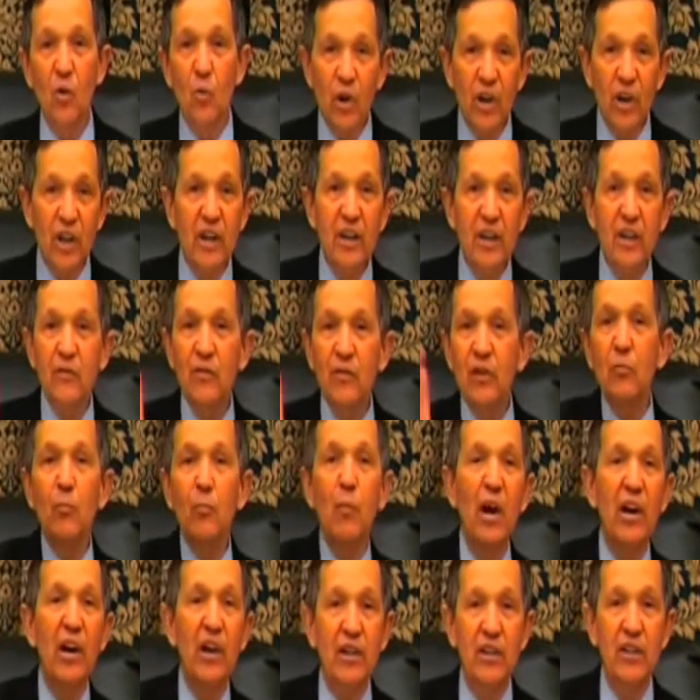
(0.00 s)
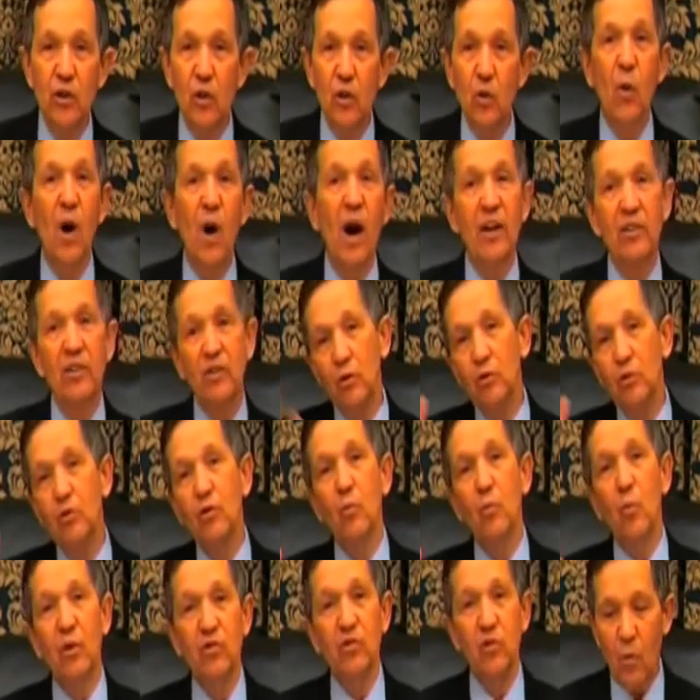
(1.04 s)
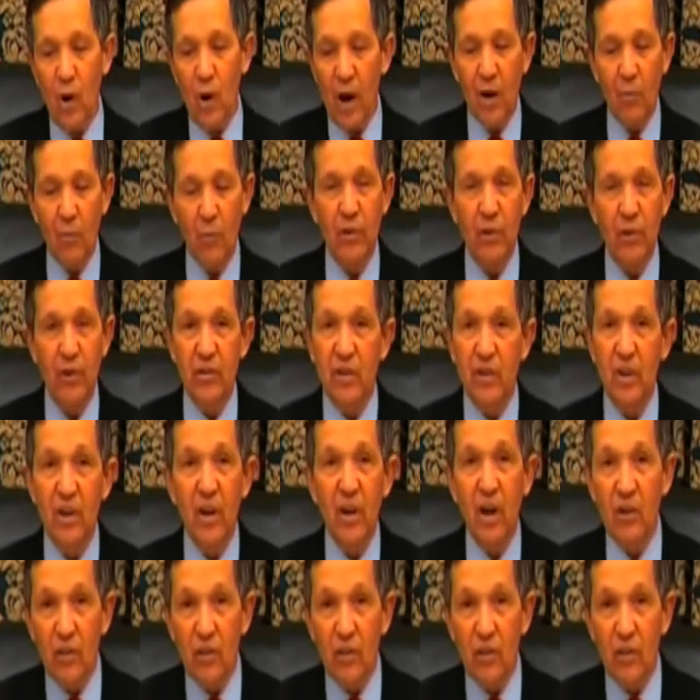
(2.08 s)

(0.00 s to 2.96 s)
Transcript: We're going to give you the money that you want, and you do what you want with it.